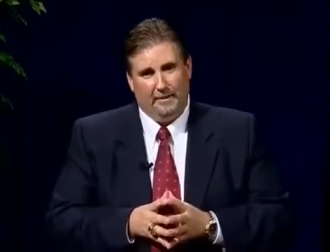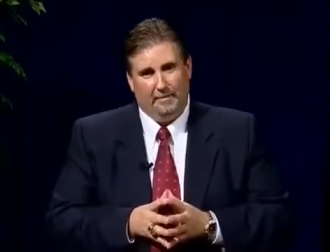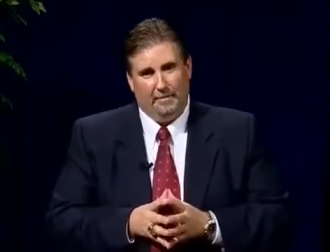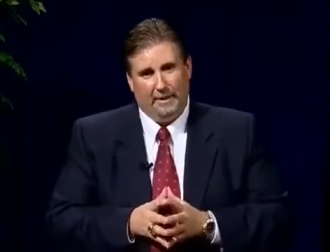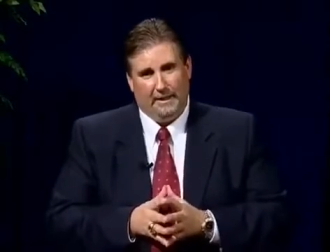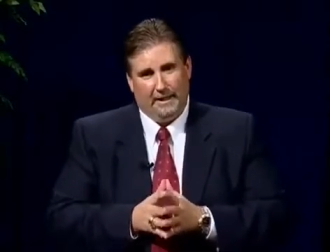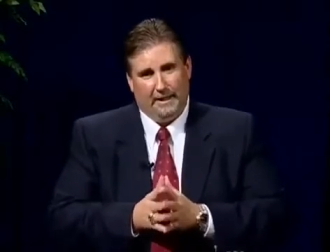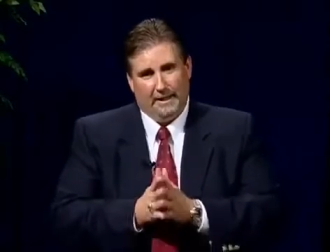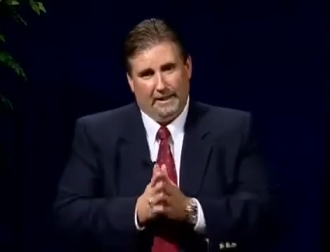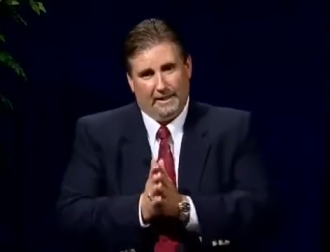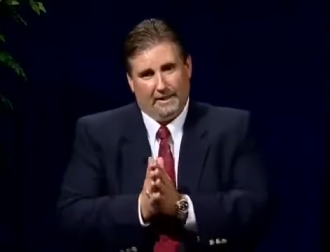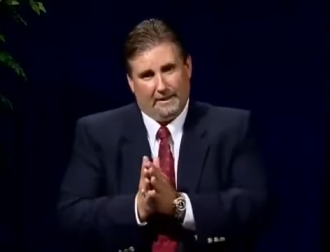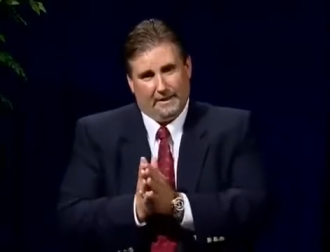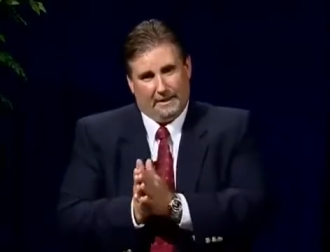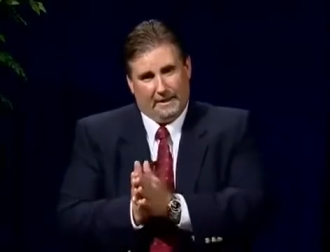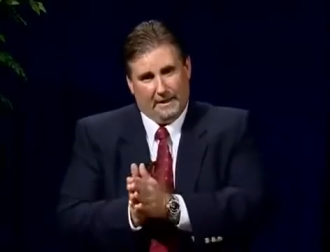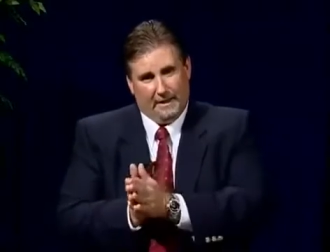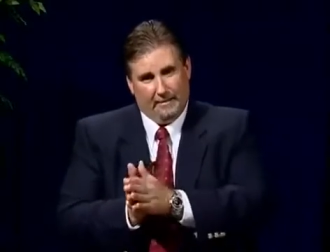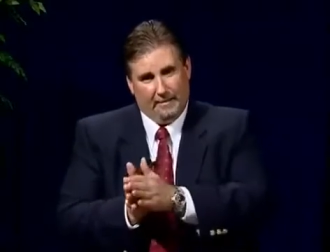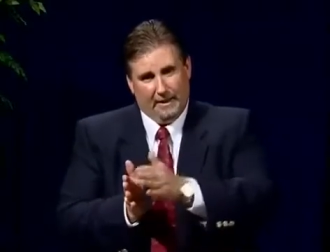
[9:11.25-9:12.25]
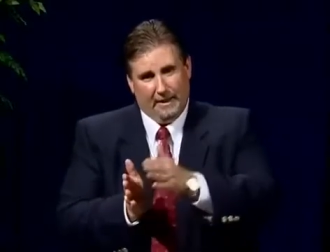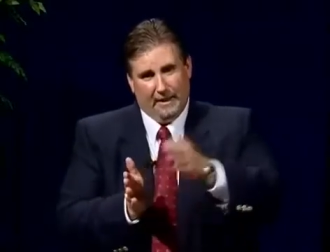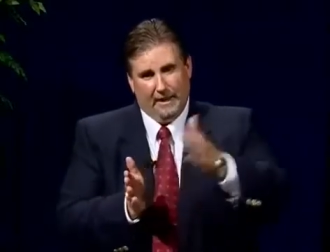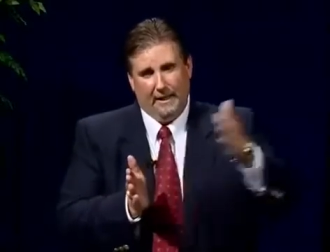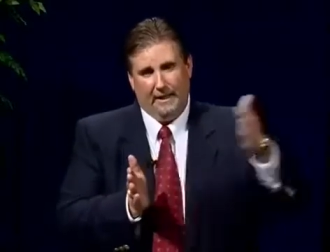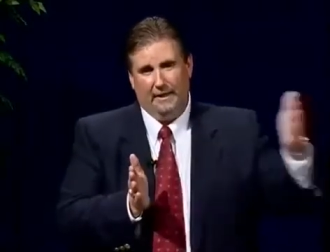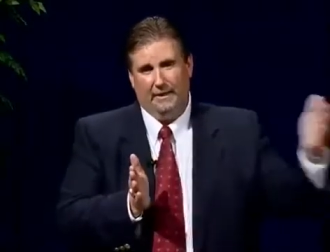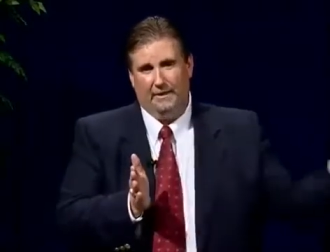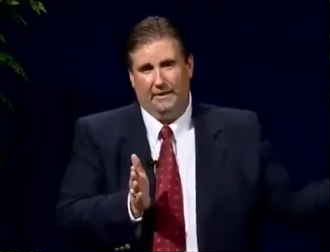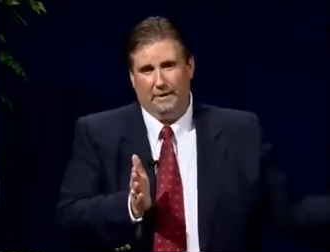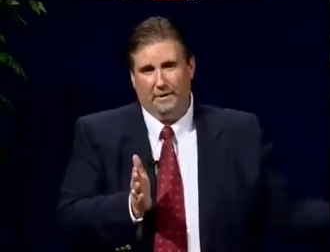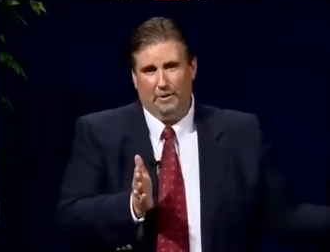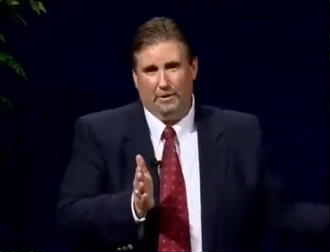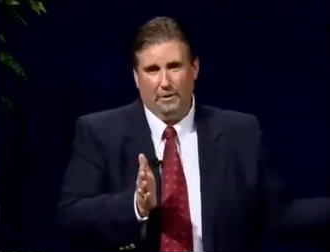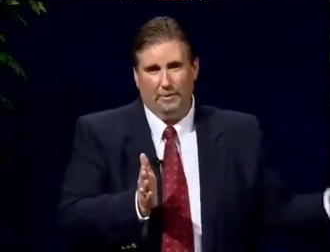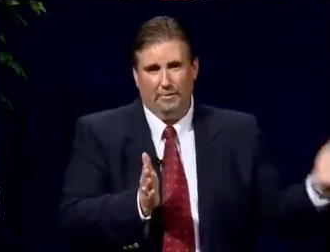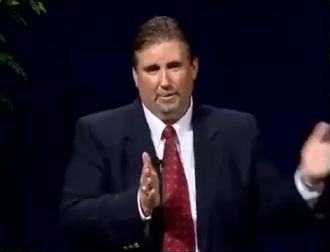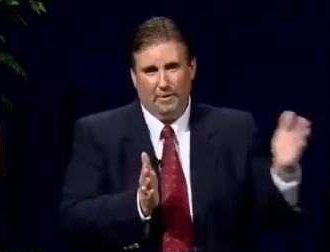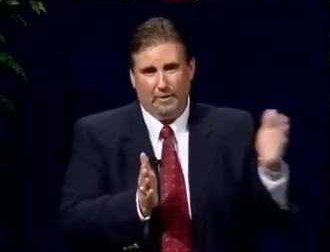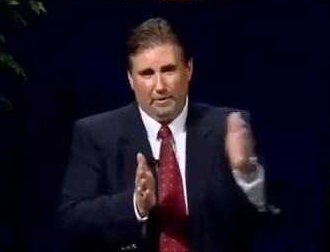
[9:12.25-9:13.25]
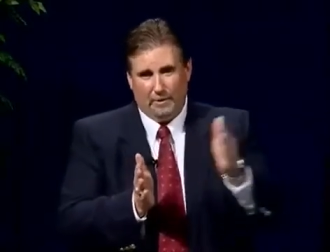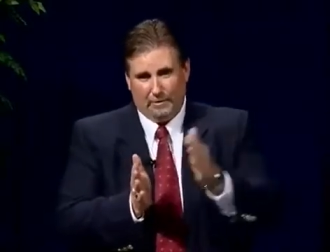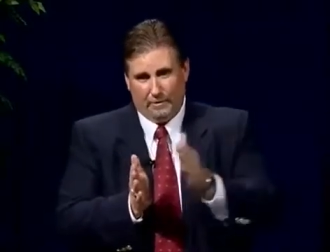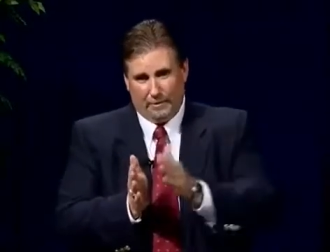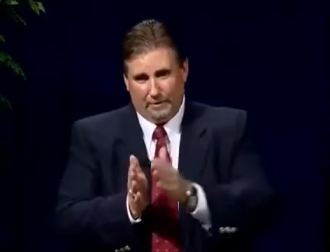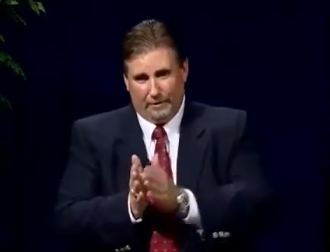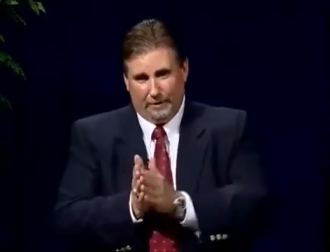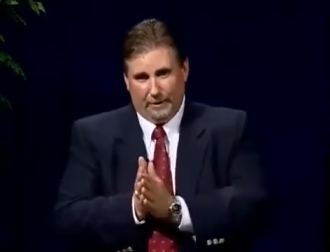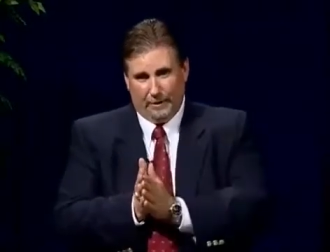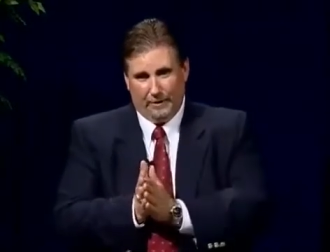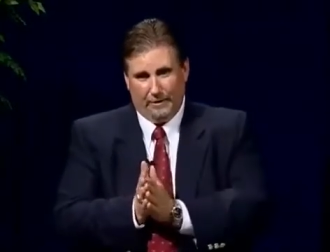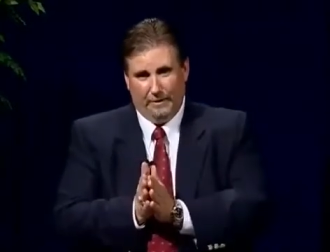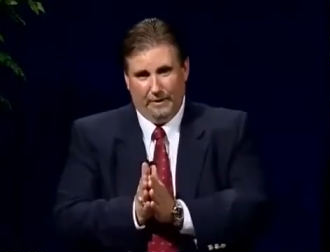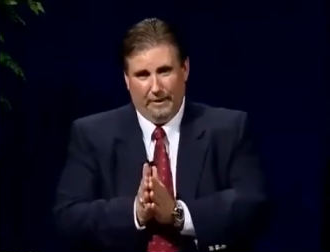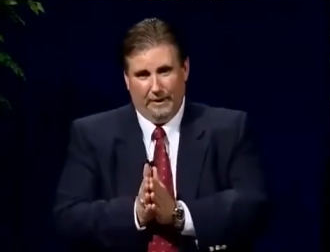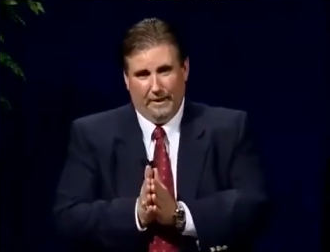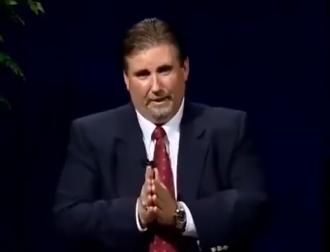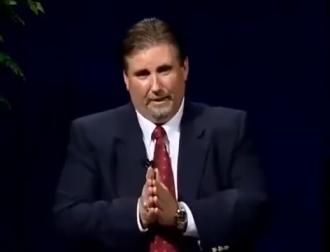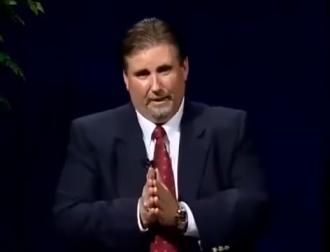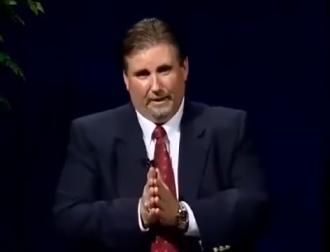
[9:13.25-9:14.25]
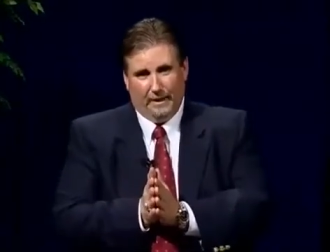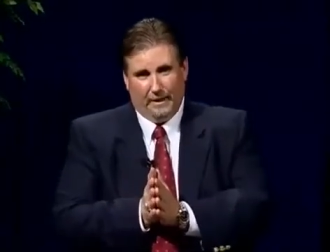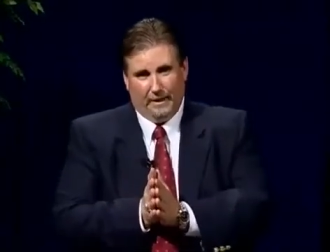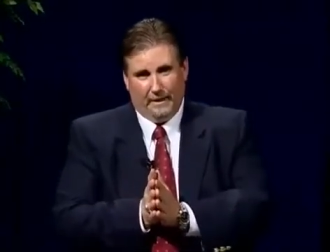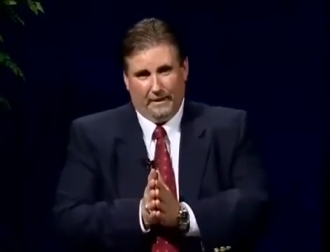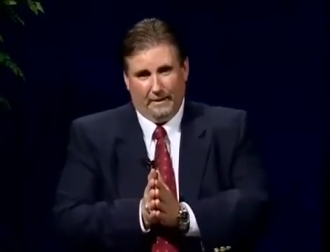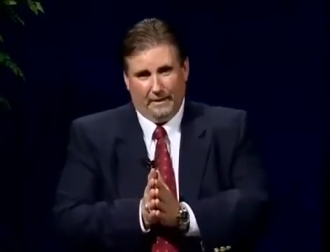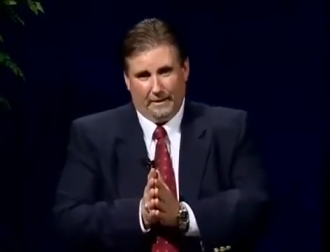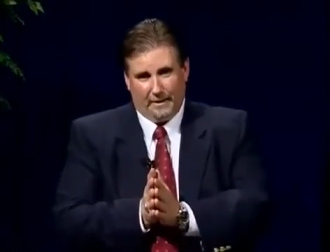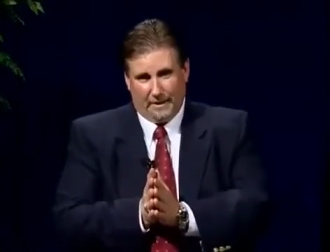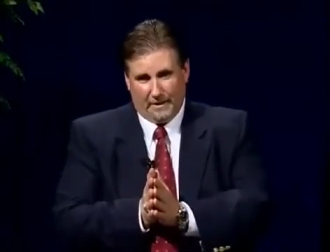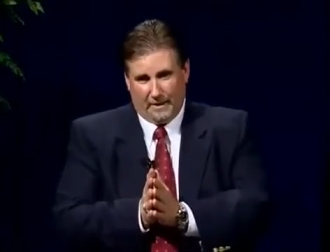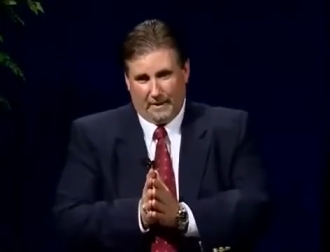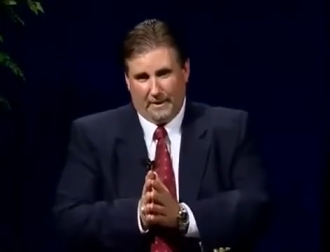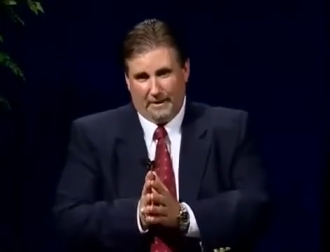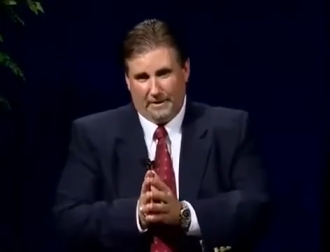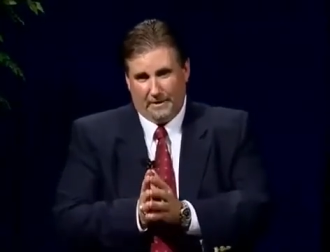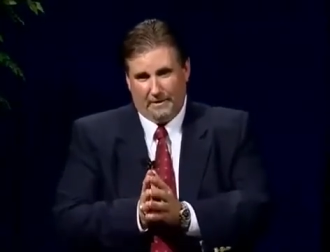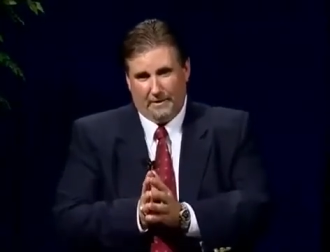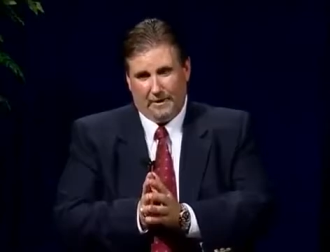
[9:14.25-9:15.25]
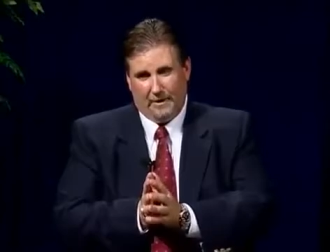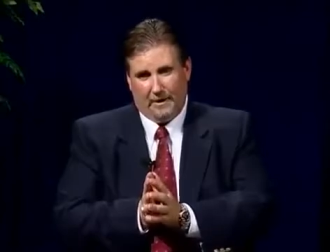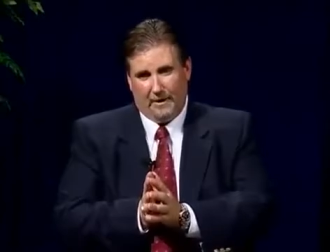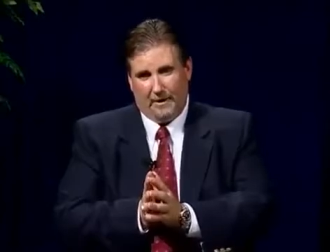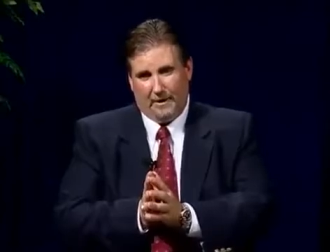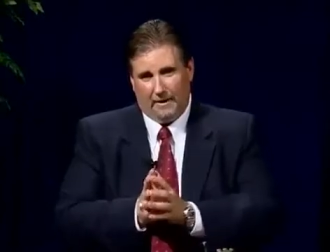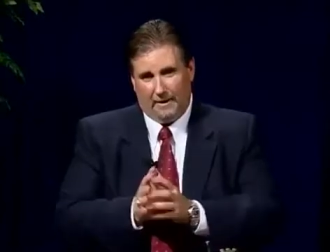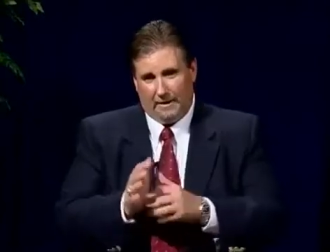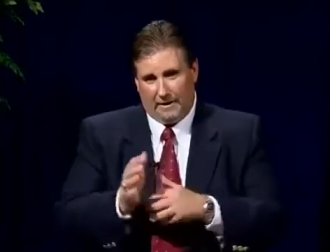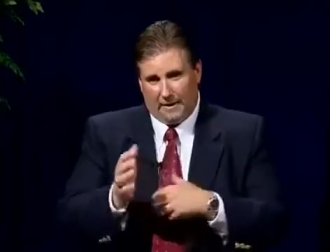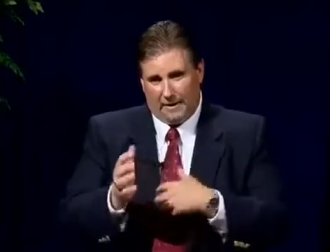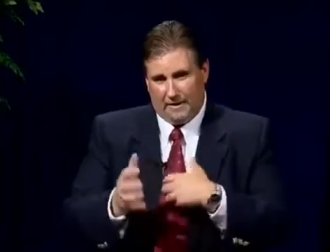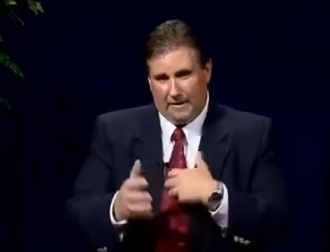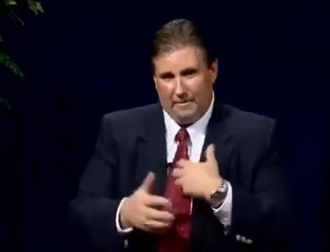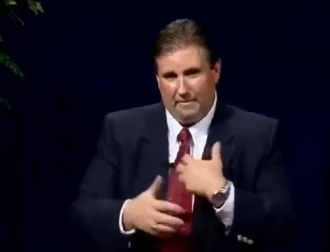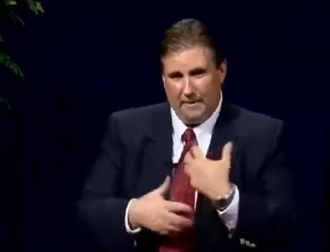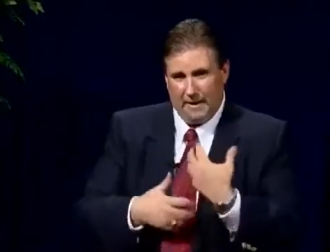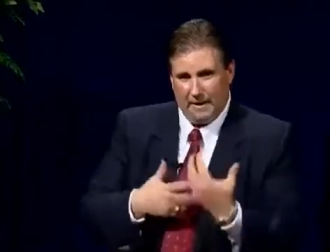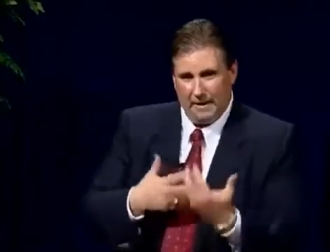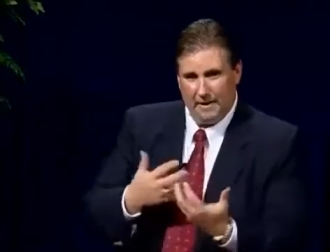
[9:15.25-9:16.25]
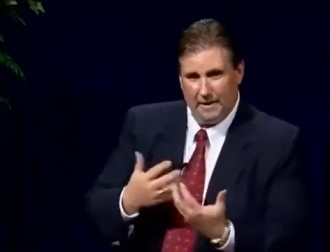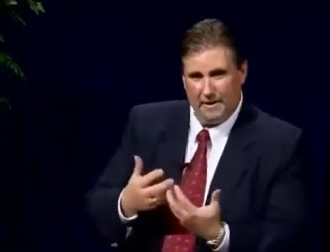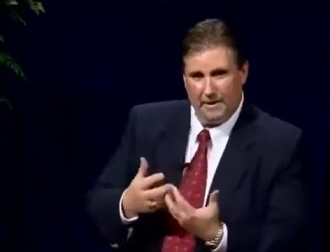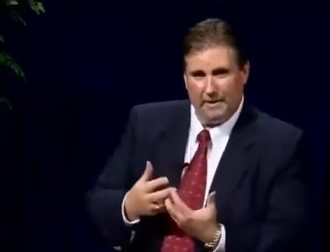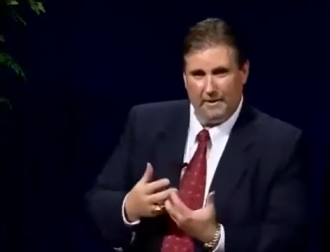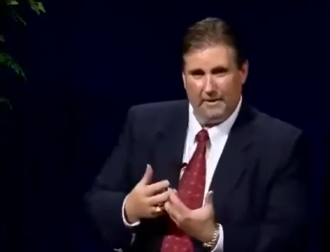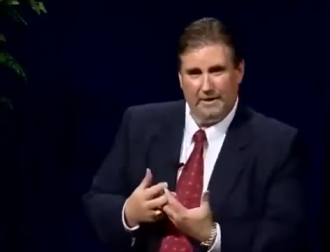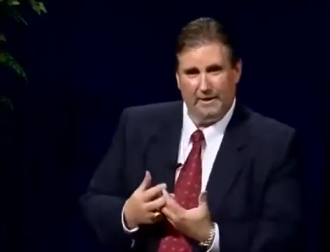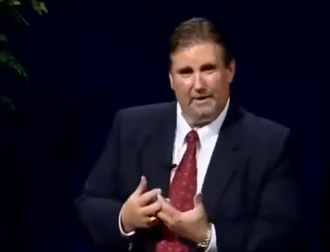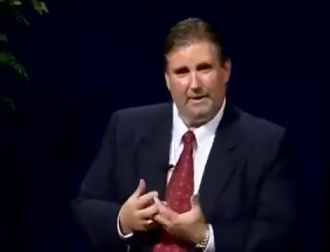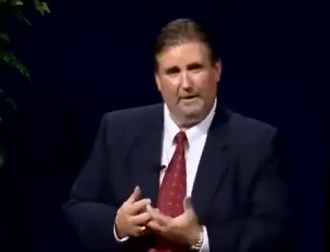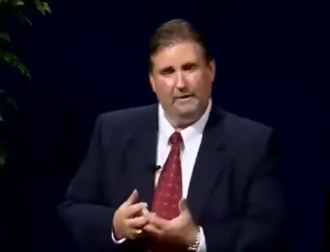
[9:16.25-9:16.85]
But as they're coming out of the corporate overview, there's also an art to making sure this